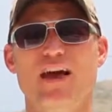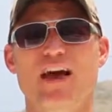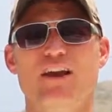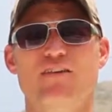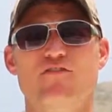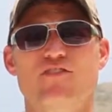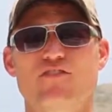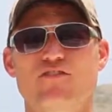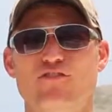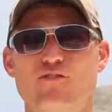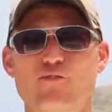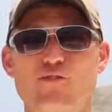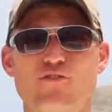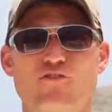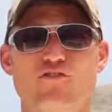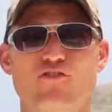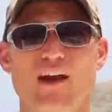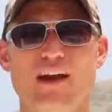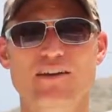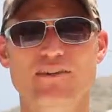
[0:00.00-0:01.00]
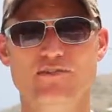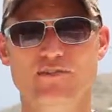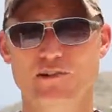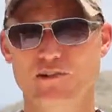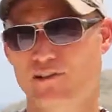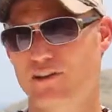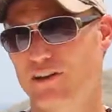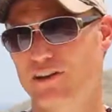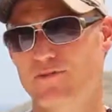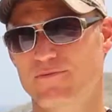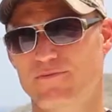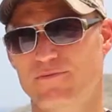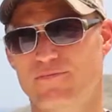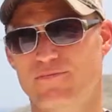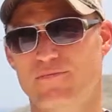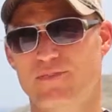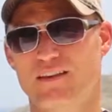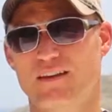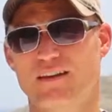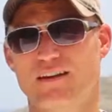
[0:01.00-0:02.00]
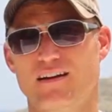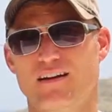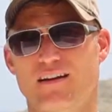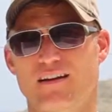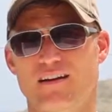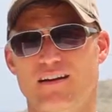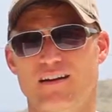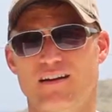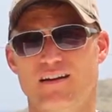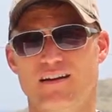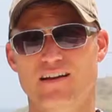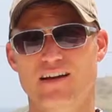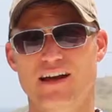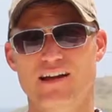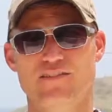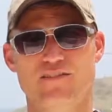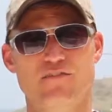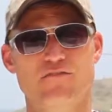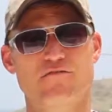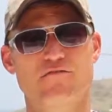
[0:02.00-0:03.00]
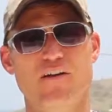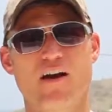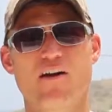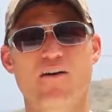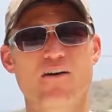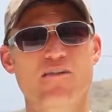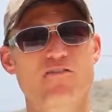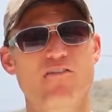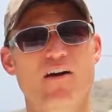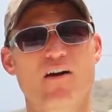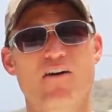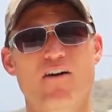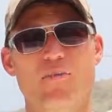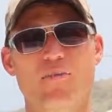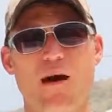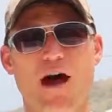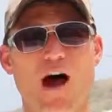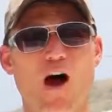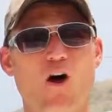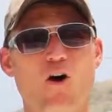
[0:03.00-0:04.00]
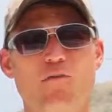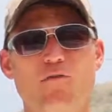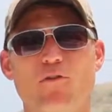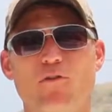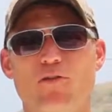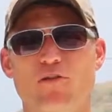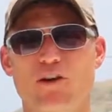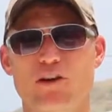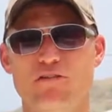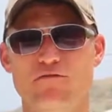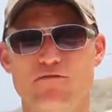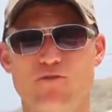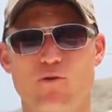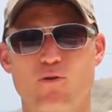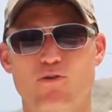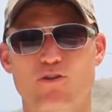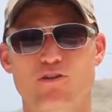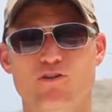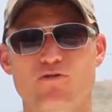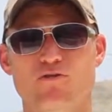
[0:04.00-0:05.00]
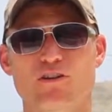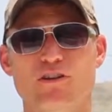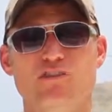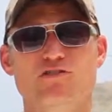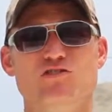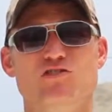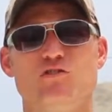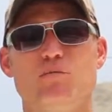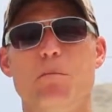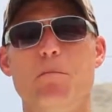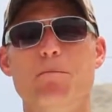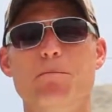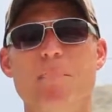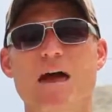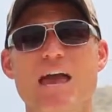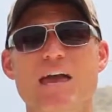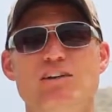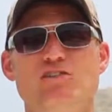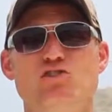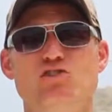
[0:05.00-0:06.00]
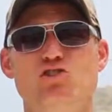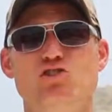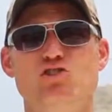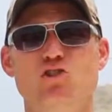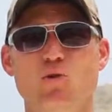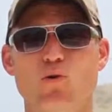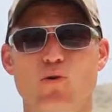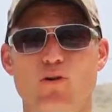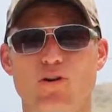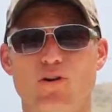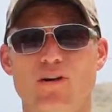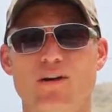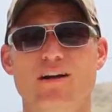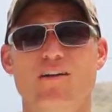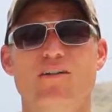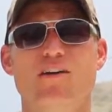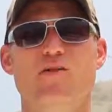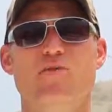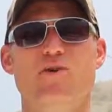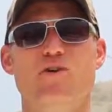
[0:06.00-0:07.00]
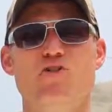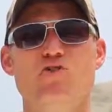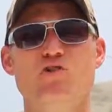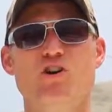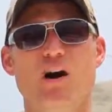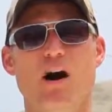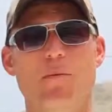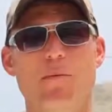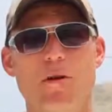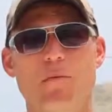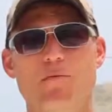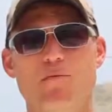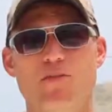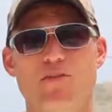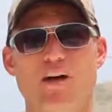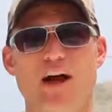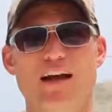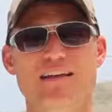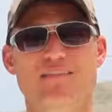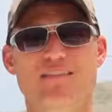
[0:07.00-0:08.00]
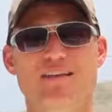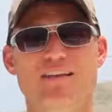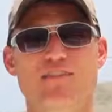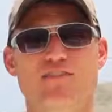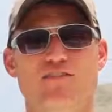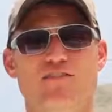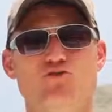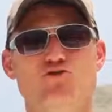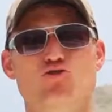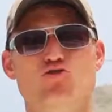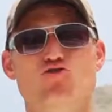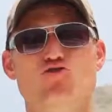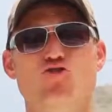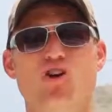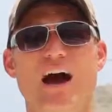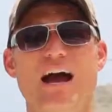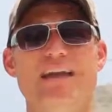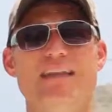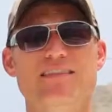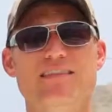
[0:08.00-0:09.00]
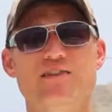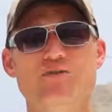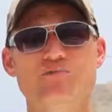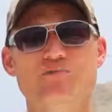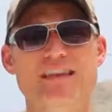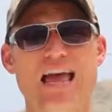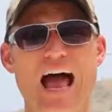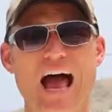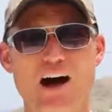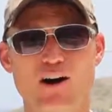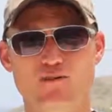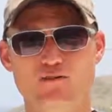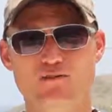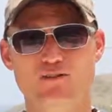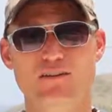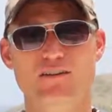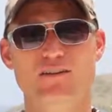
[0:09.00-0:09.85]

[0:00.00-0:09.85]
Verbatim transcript: And if you do this regularly, a very, very powerful thing for you. Just make sure that when you come up with ideas that you write them down.